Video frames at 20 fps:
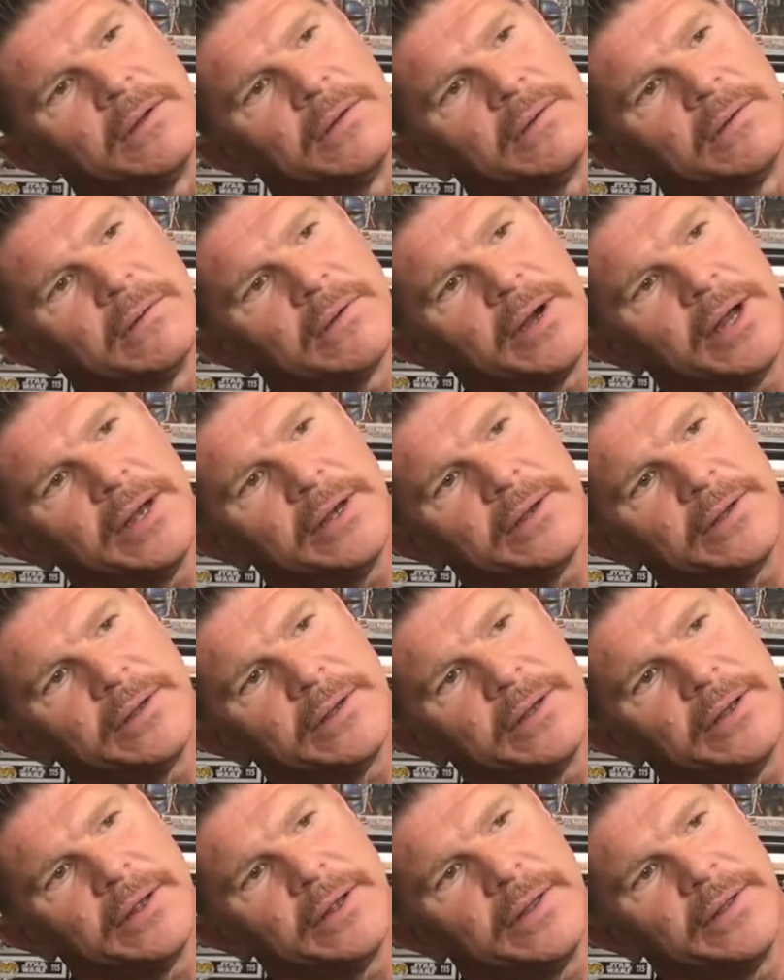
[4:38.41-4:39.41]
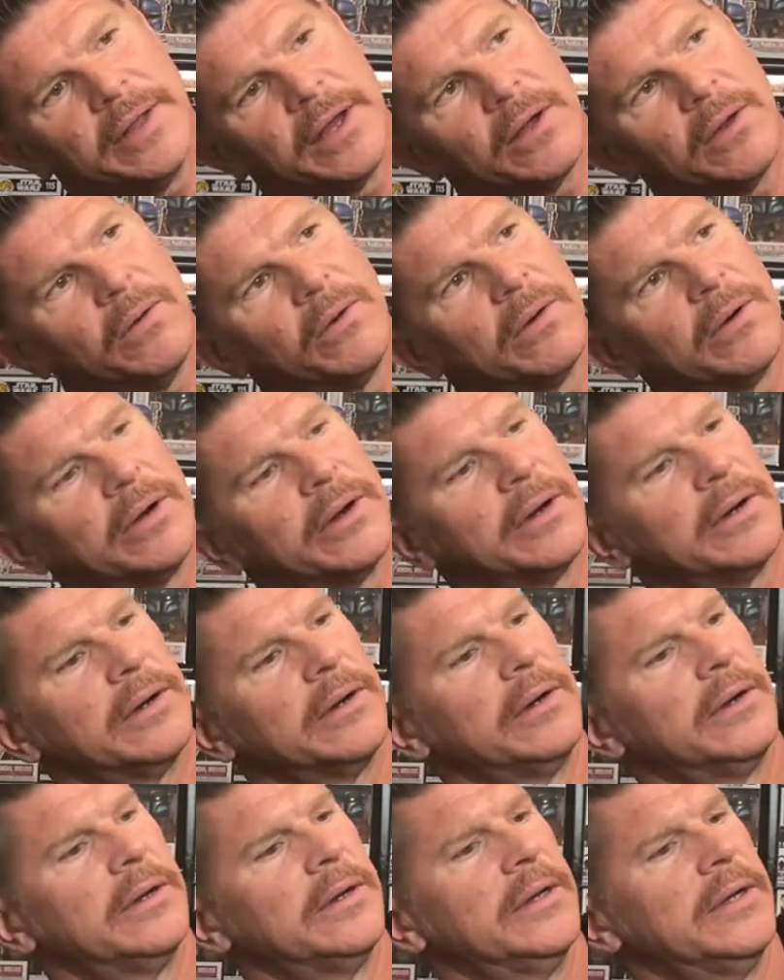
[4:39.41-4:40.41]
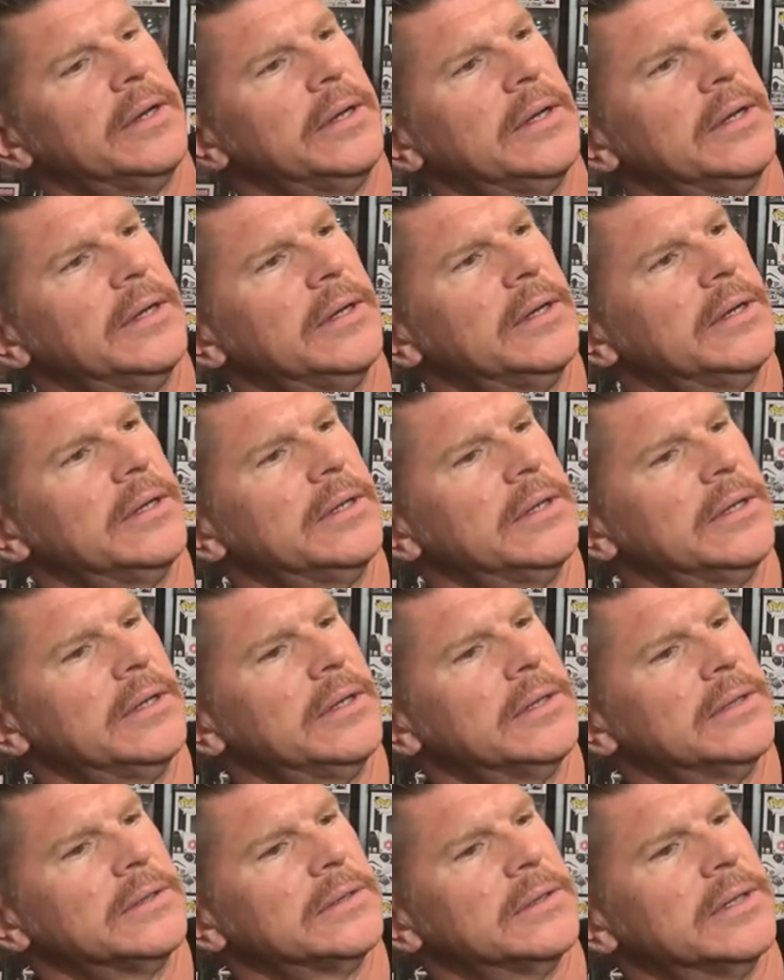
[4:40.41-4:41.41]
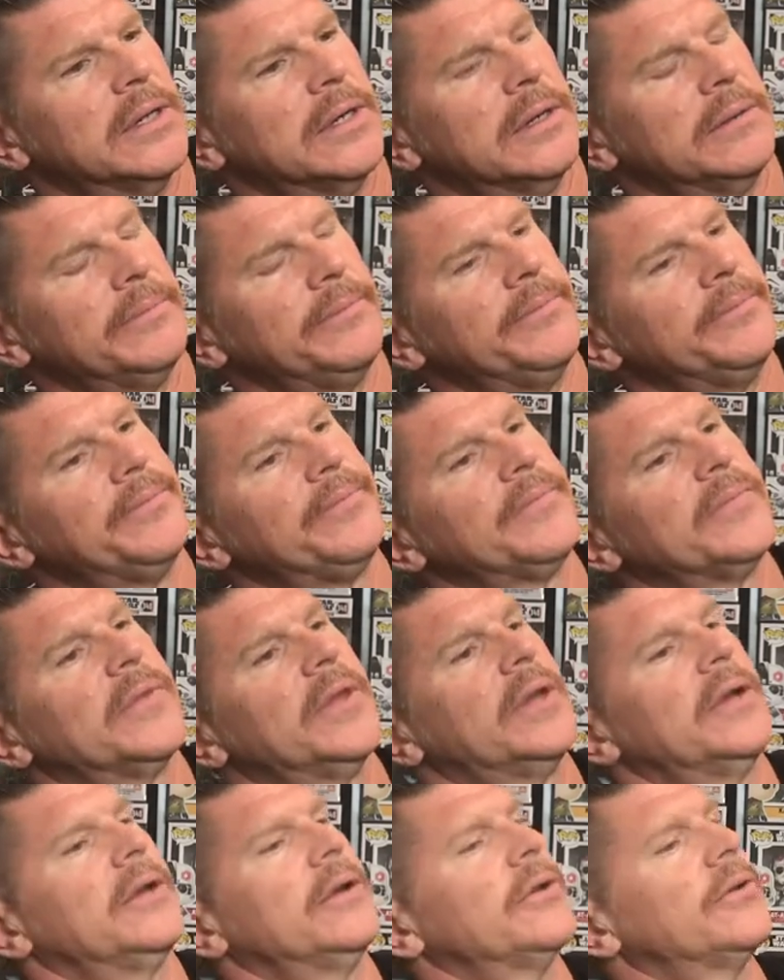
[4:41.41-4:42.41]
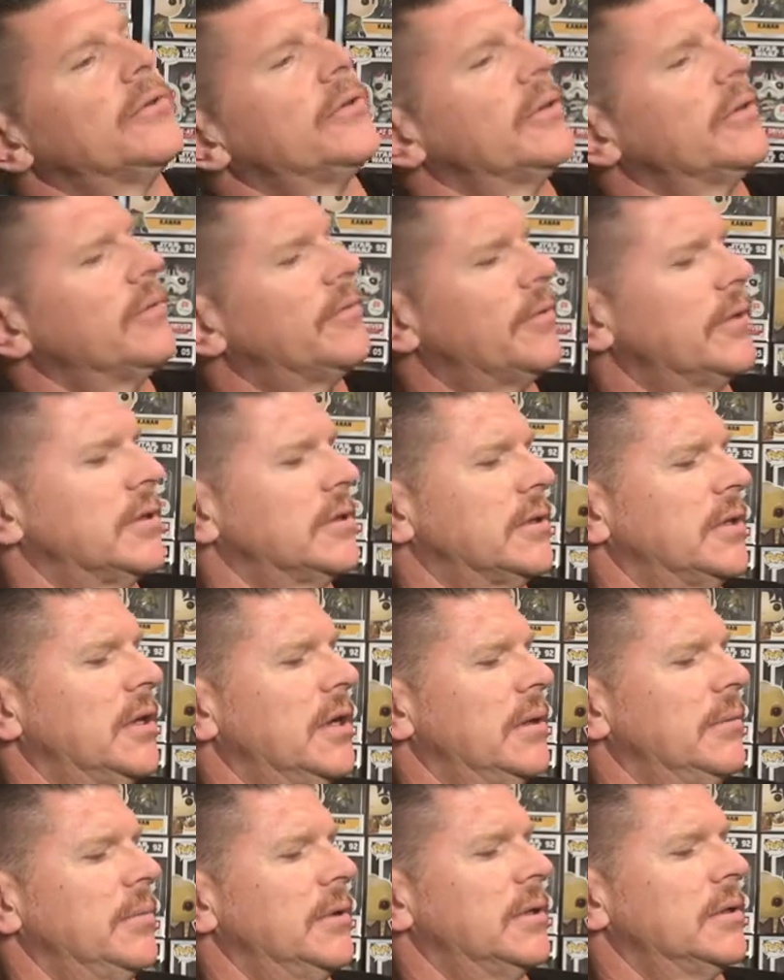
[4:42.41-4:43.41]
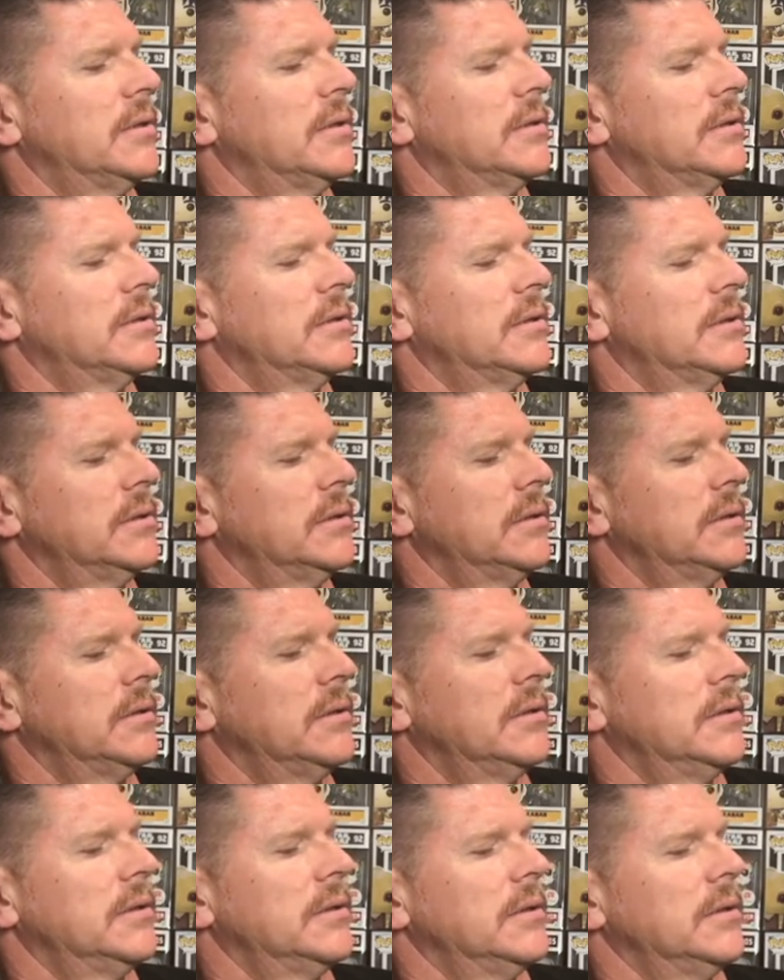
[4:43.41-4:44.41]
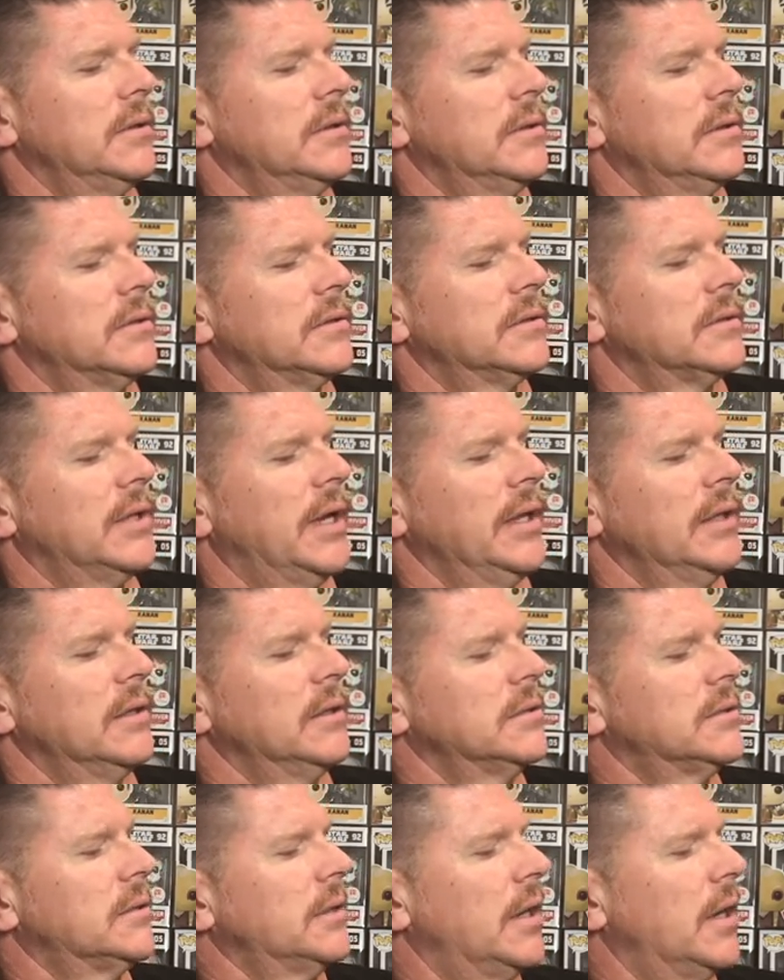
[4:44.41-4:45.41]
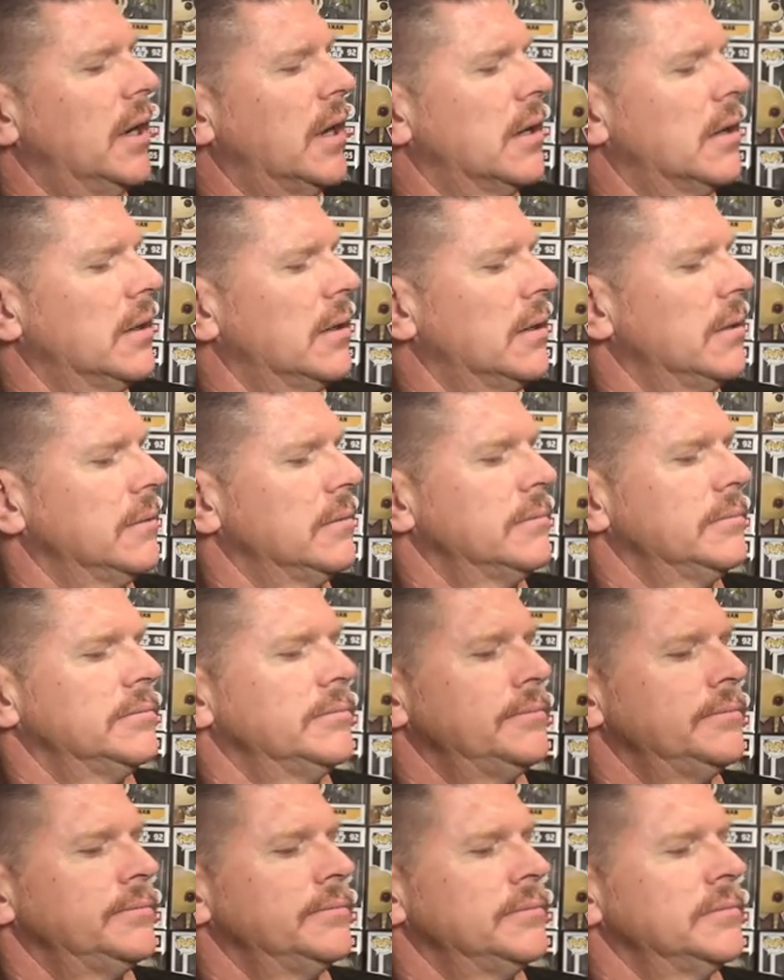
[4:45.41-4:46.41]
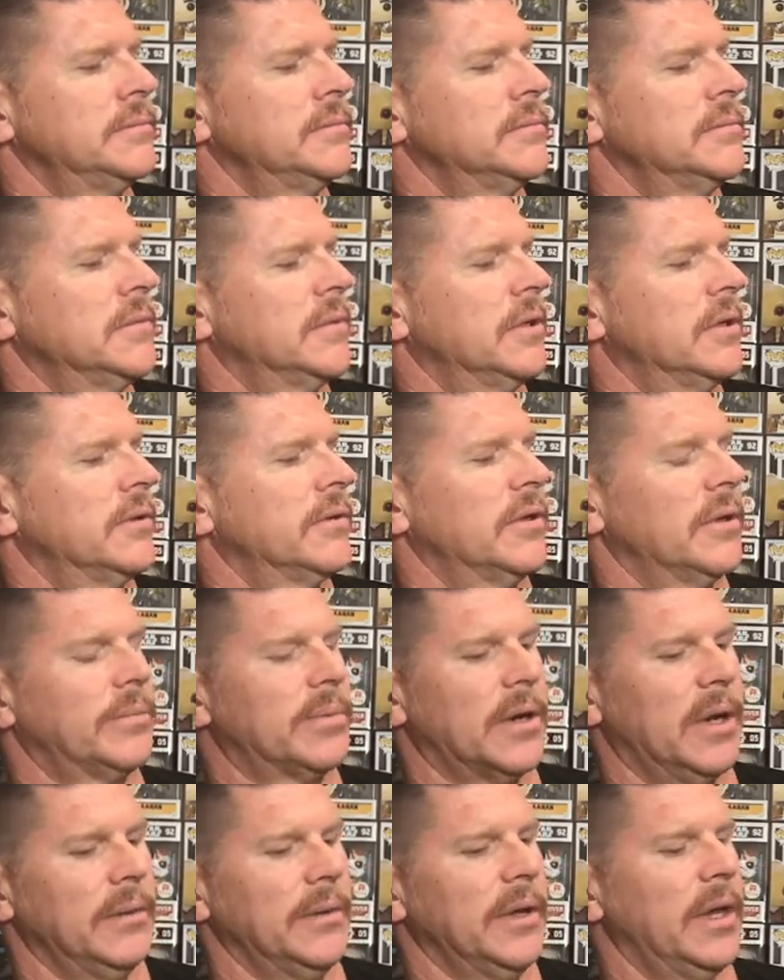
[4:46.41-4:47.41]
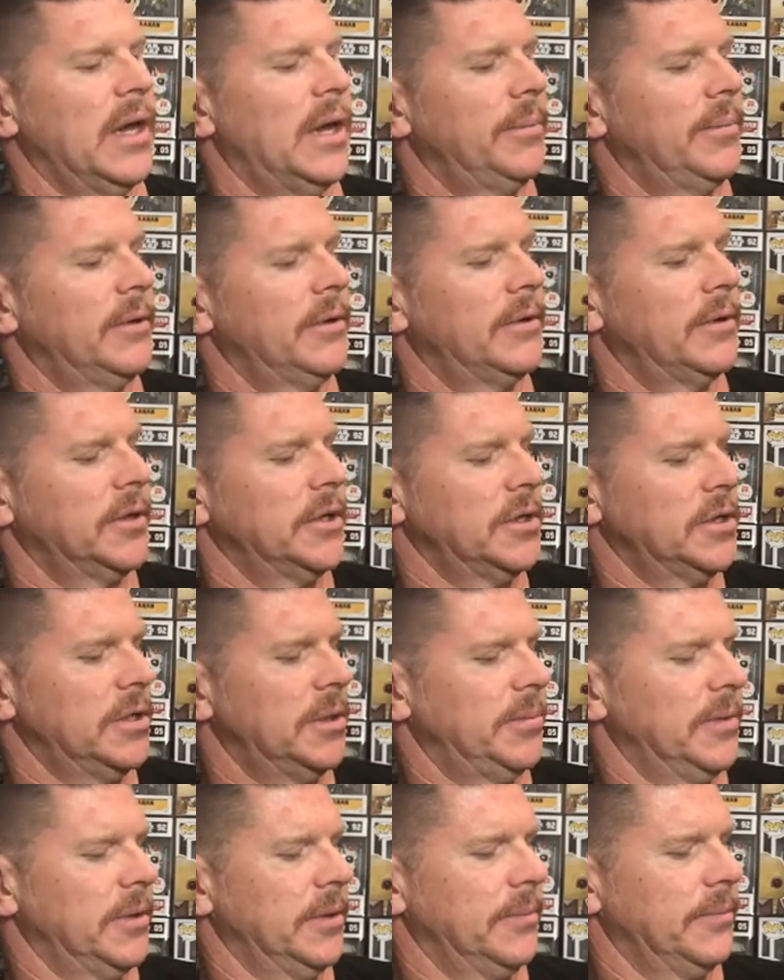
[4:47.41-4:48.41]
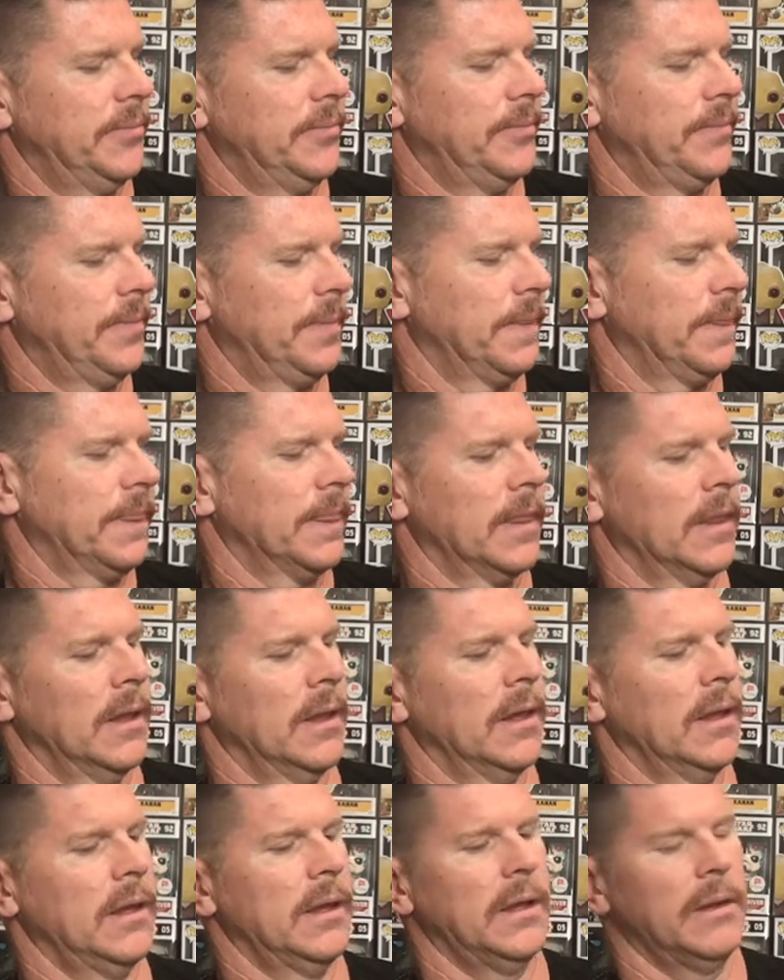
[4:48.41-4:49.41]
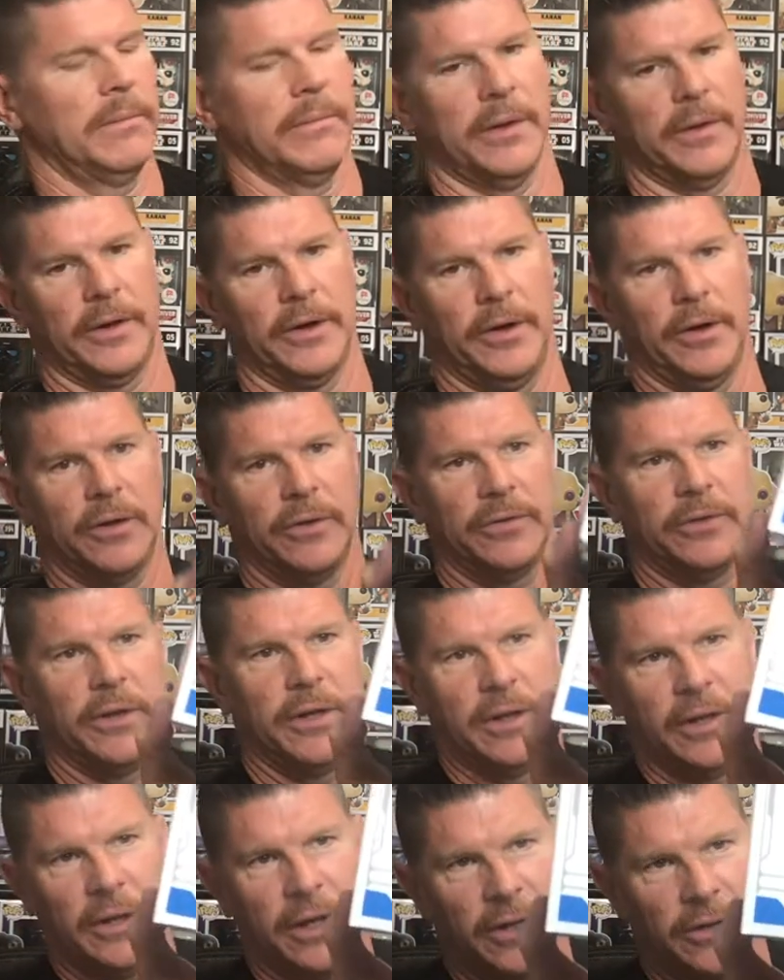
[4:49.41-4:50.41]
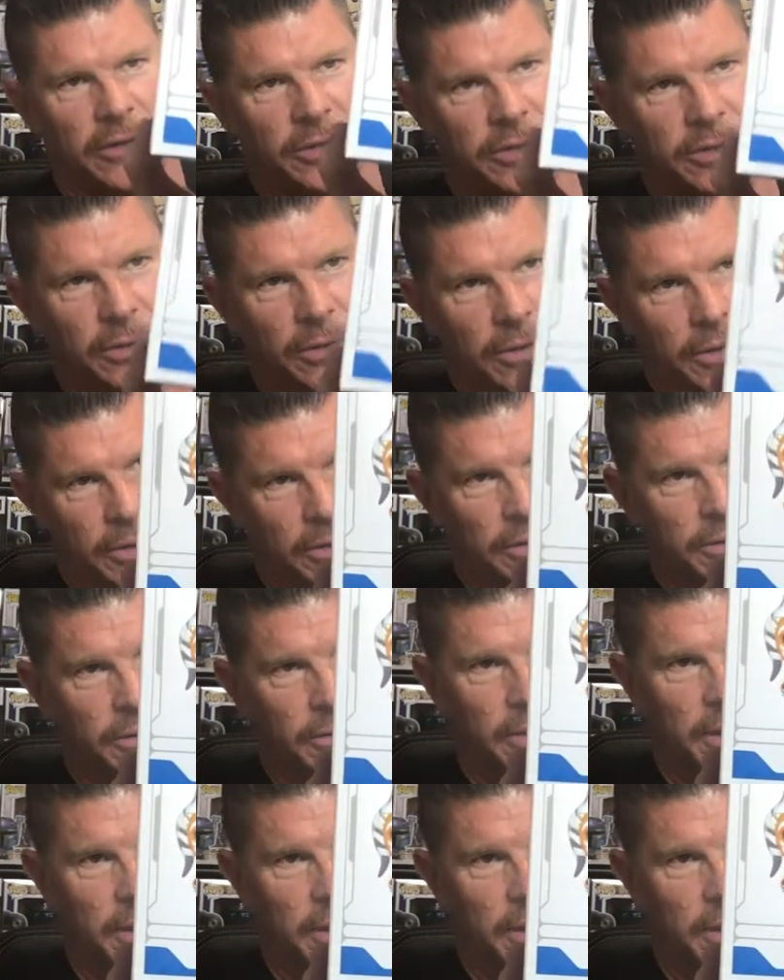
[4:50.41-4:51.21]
right in that corner. So didn't notice it the first time, but slight little tear. So it probably happened during shipping. But there you can see how she's holding her two